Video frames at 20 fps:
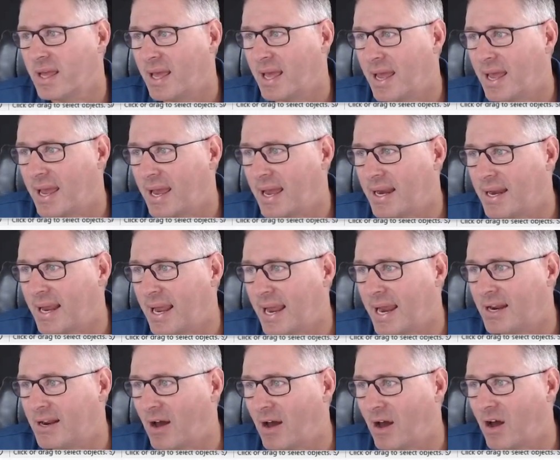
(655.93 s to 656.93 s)
and
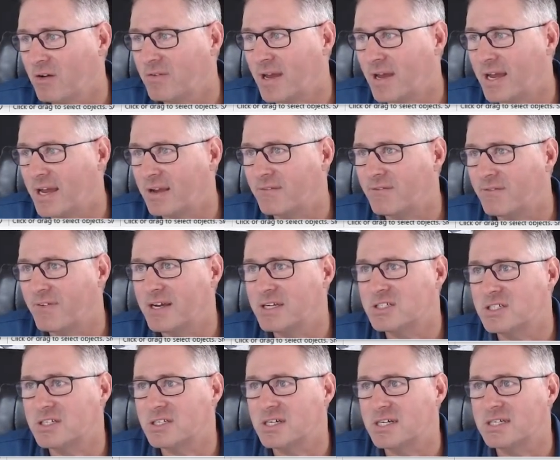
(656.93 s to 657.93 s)
edit overhang
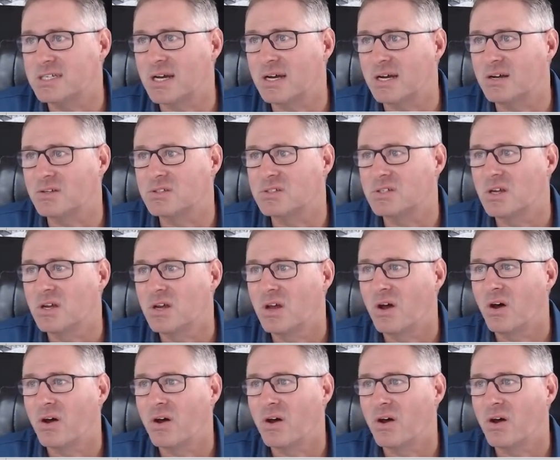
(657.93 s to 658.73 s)
fascia details,